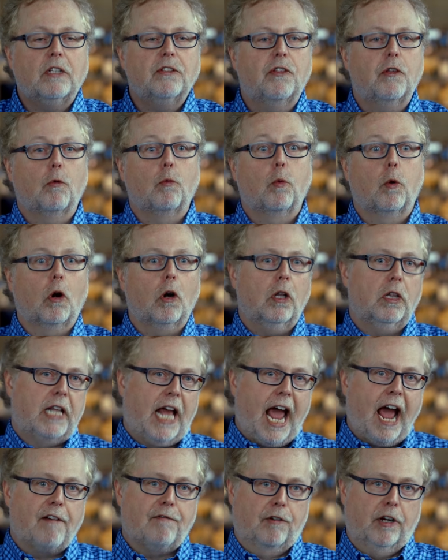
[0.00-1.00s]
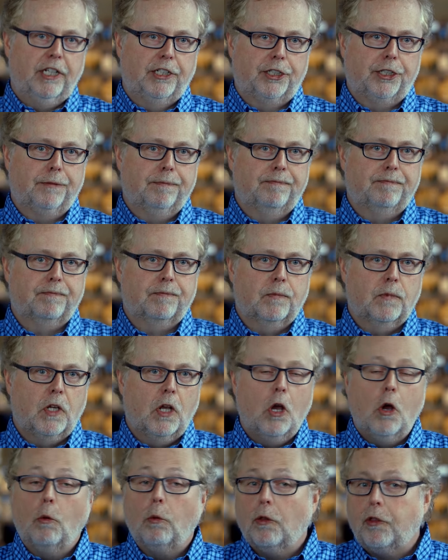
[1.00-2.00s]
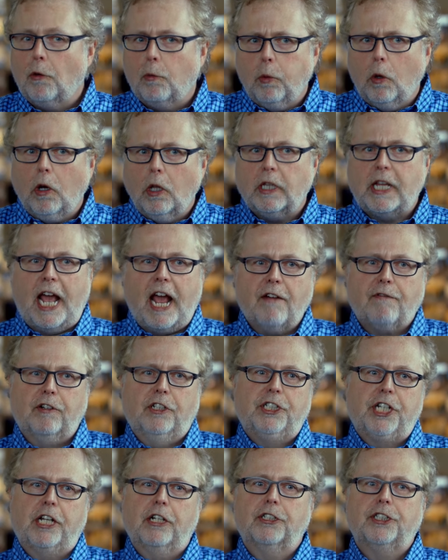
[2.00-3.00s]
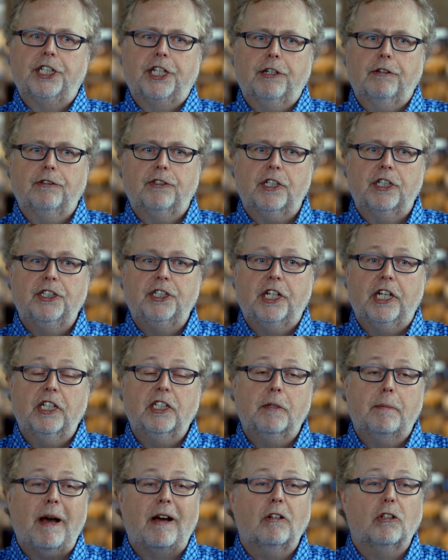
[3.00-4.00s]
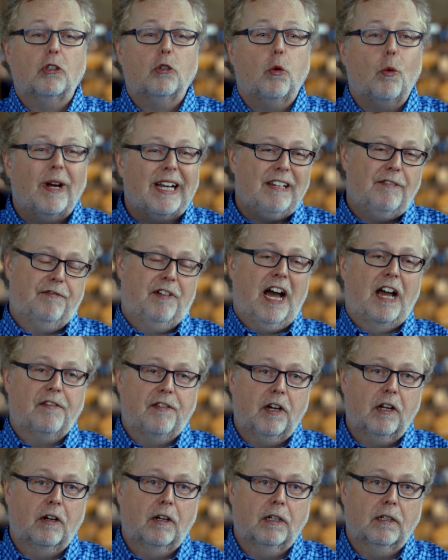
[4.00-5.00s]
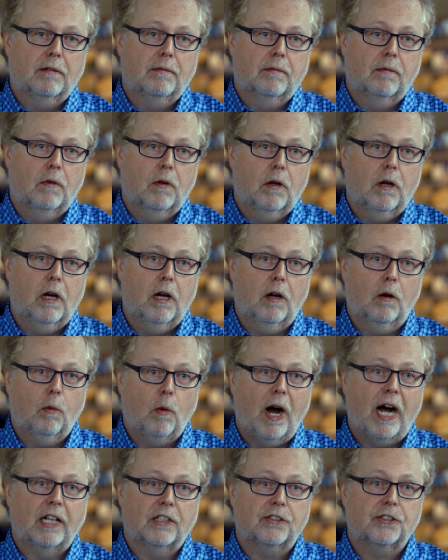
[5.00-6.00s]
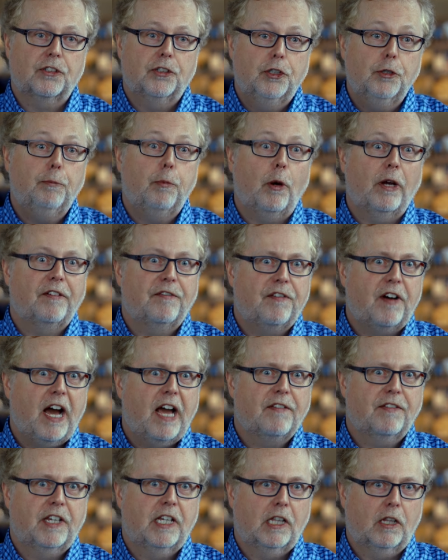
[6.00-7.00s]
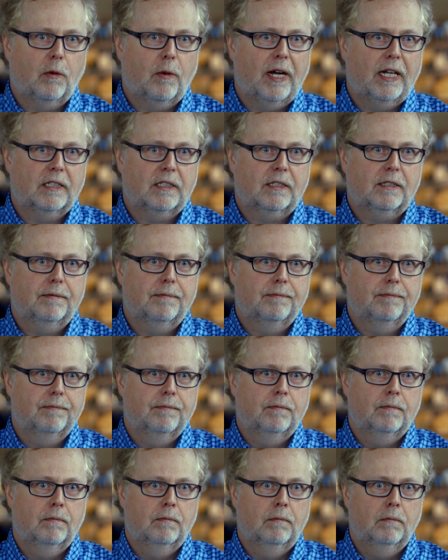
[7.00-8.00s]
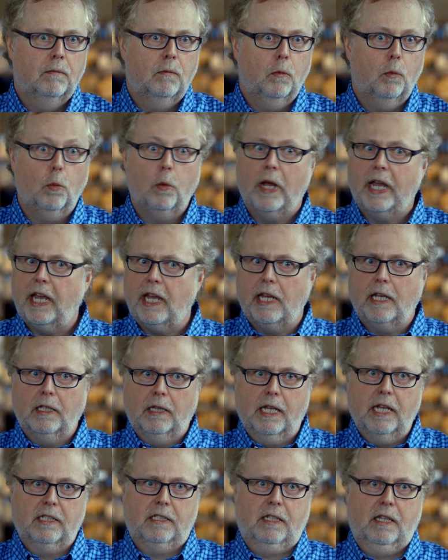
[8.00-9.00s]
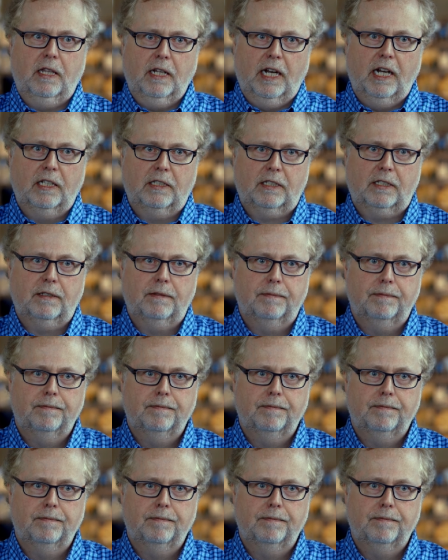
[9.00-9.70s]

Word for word: is the world average? Well, the world average energy usage is about twenty-five hundred uh, watts, two point five kilowatts, way less than us.